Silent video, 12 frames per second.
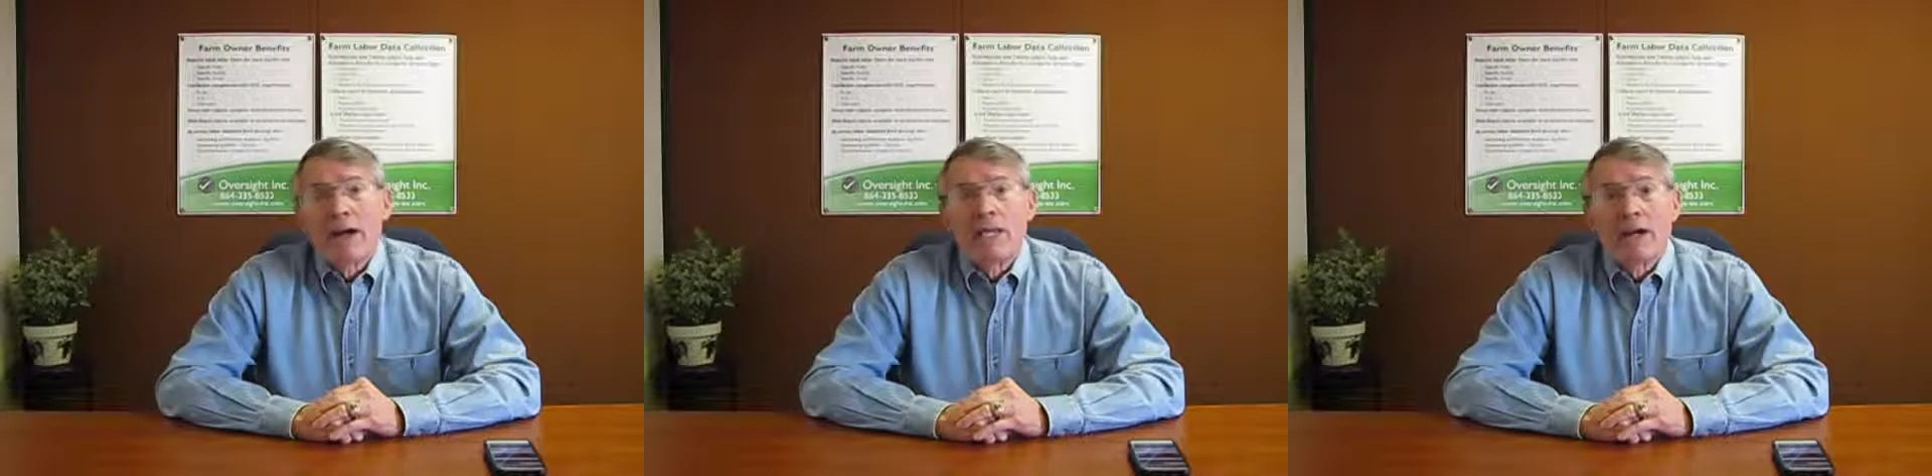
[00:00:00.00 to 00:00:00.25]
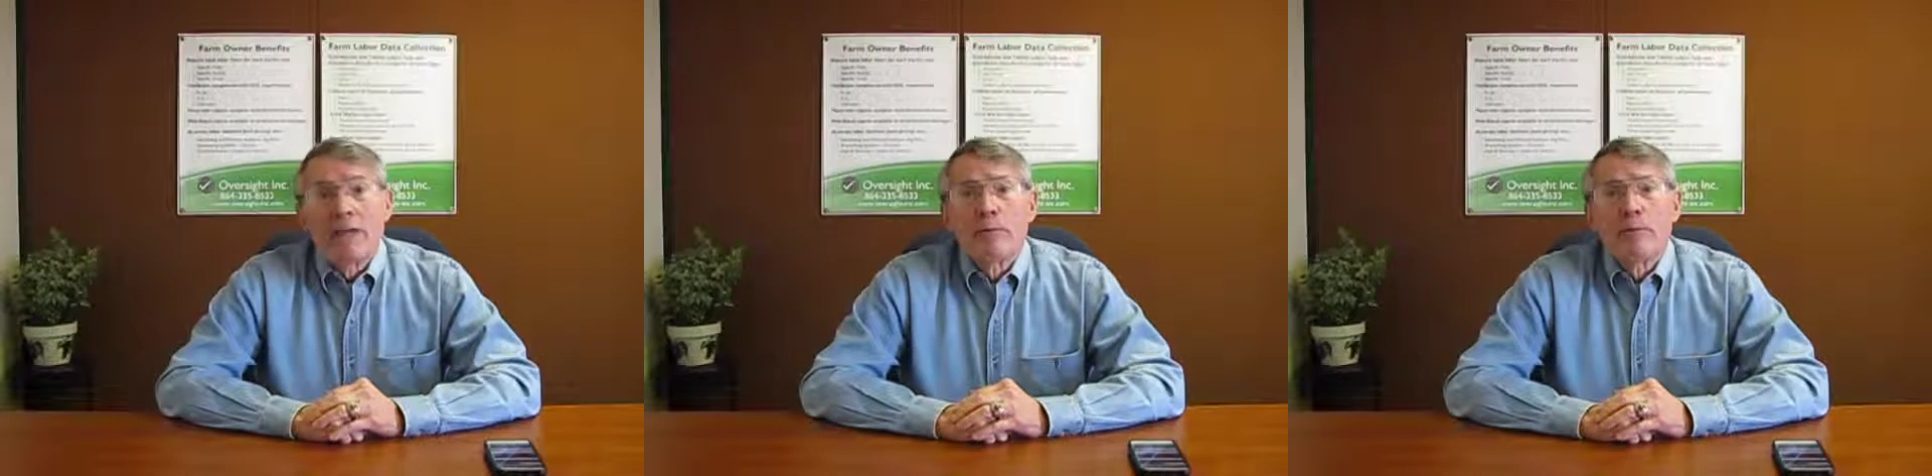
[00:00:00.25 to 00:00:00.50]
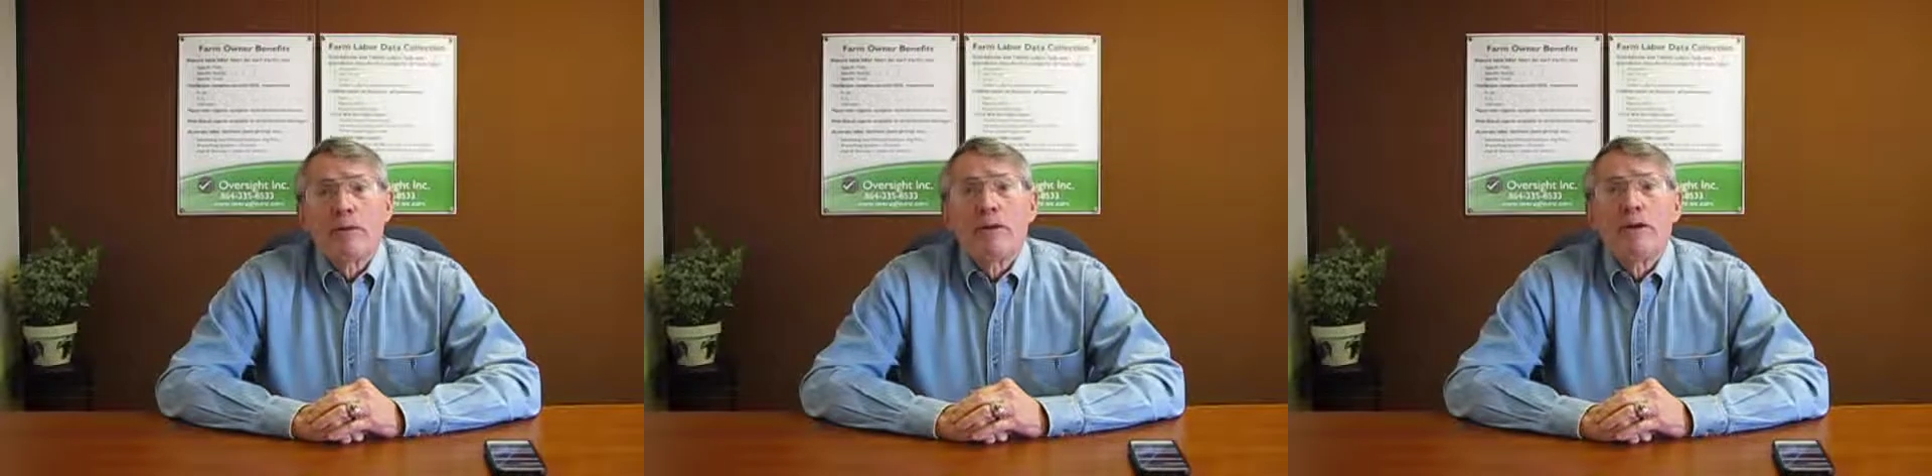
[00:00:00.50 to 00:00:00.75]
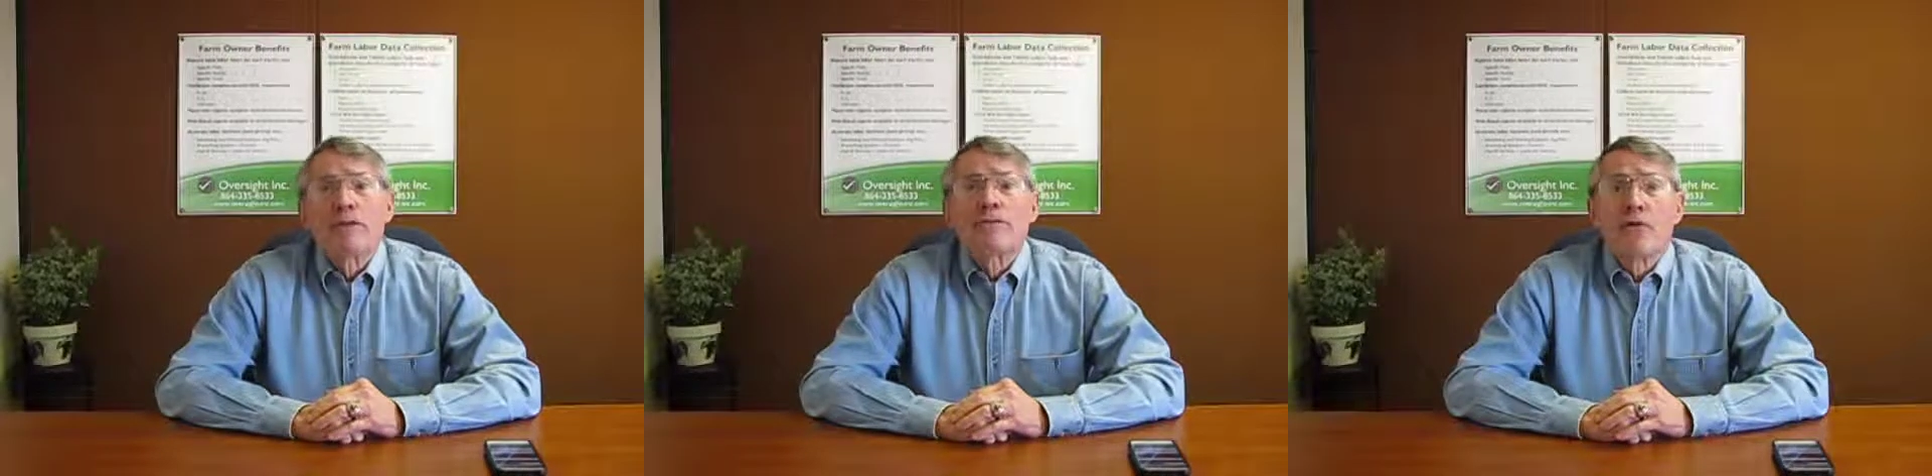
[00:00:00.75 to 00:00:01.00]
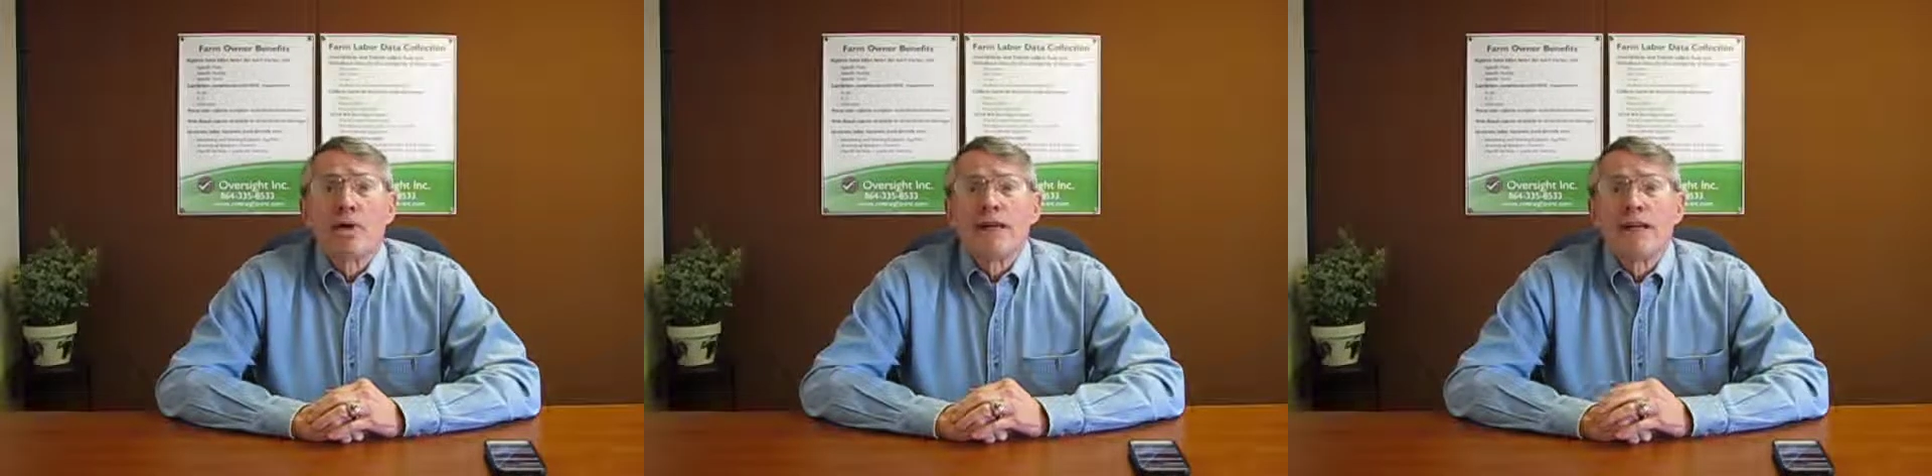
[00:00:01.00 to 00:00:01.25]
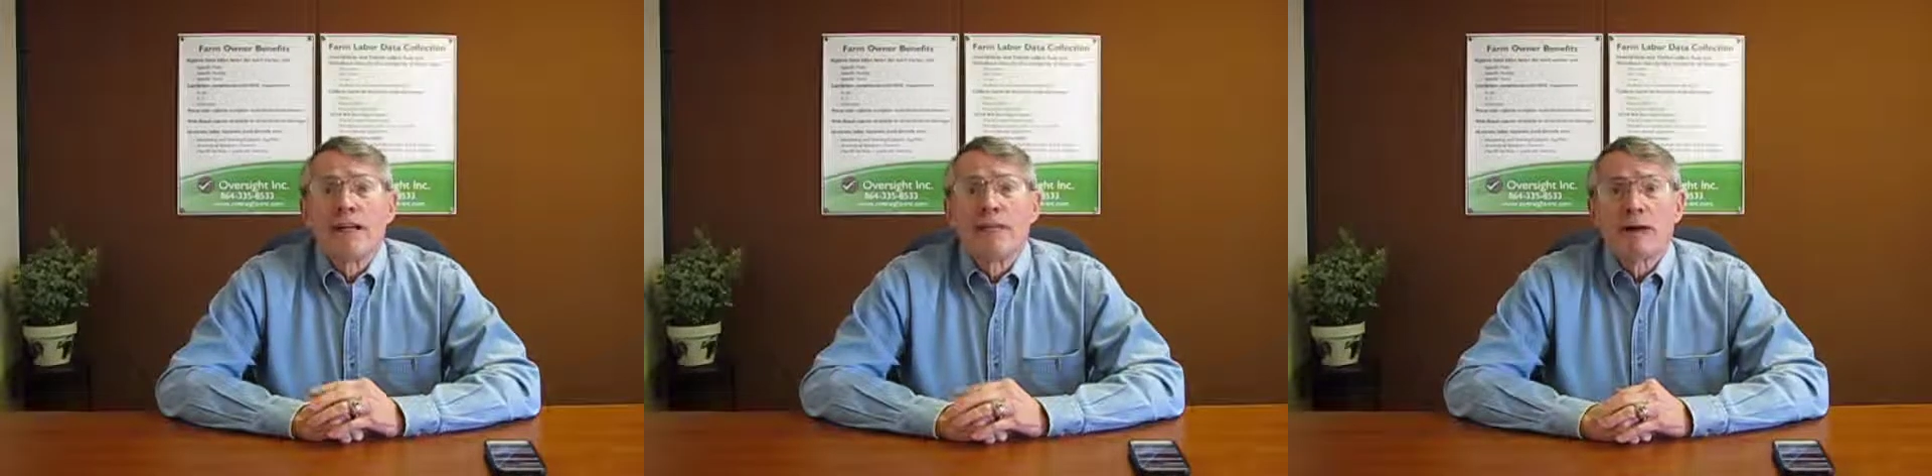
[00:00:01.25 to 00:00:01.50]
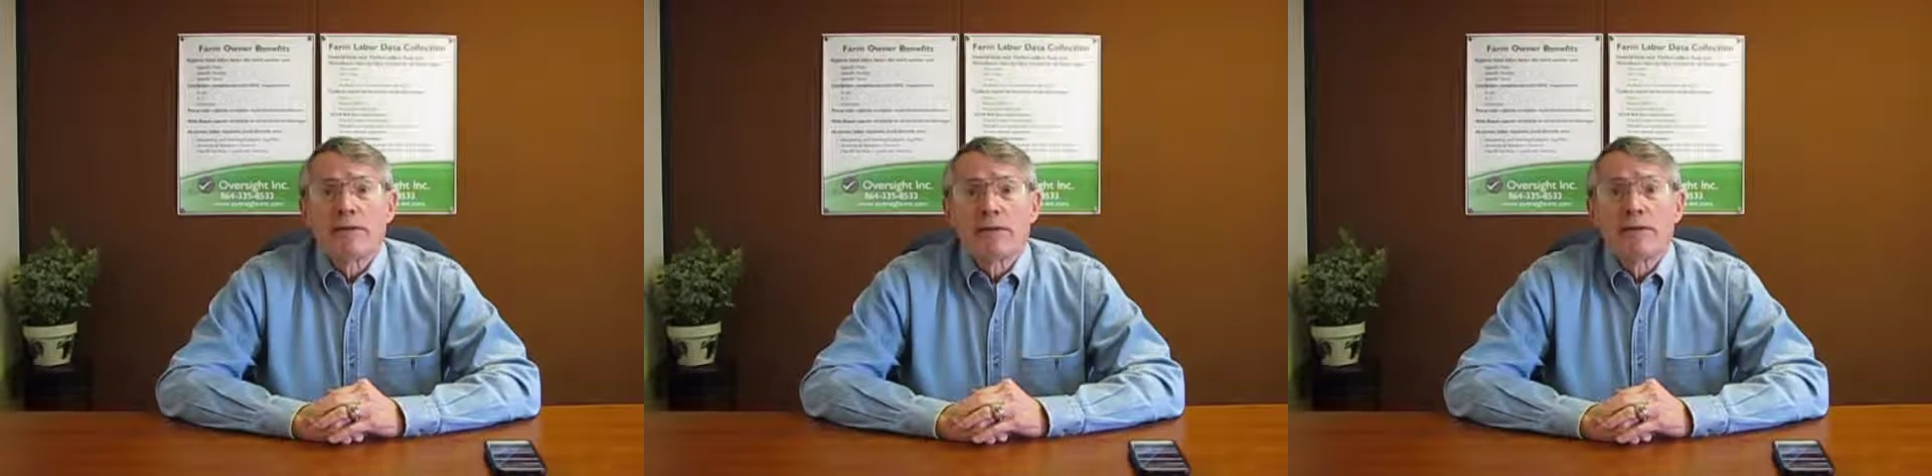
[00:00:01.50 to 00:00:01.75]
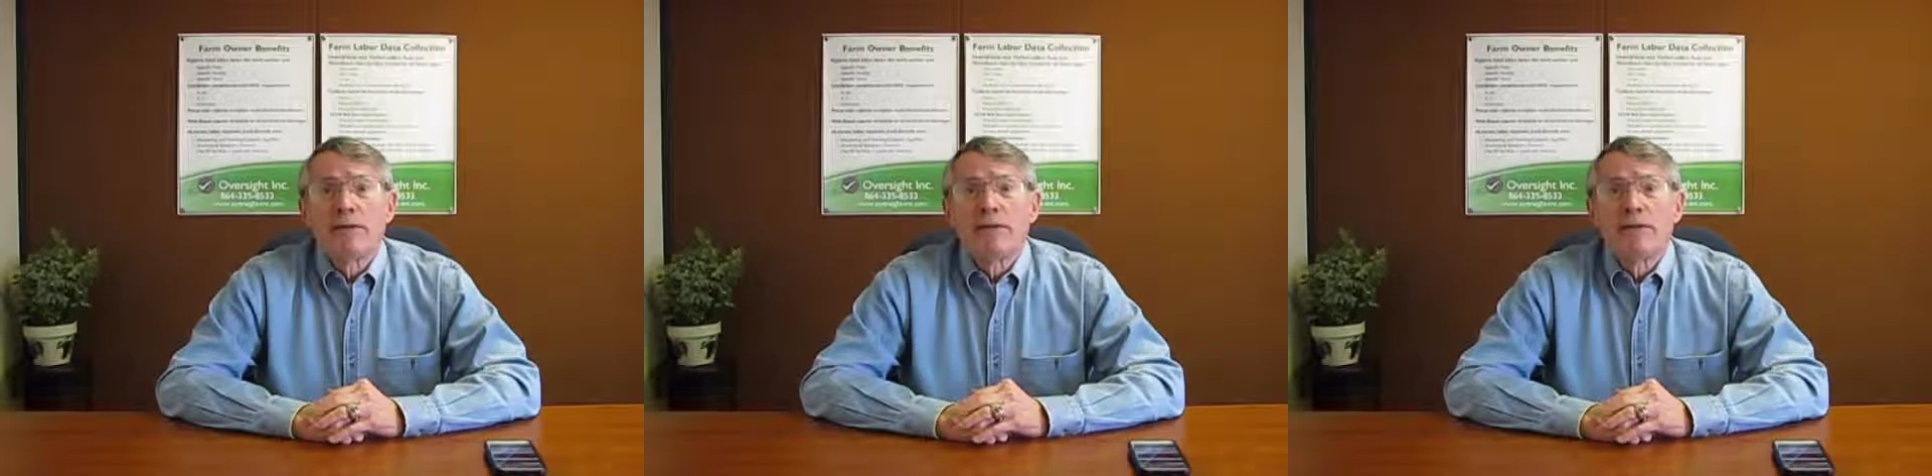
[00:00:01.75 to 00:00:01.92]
example is for a team effort